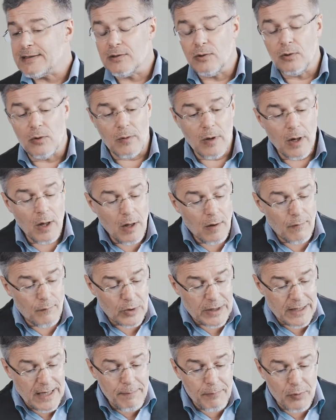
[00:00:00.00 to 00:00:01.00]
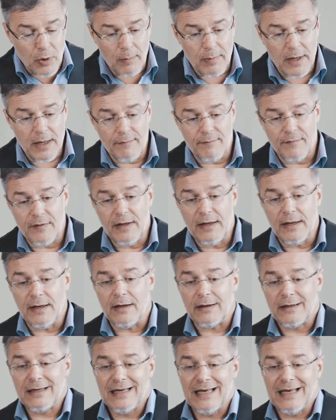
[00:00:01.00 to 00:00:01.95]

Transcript: so the key problem there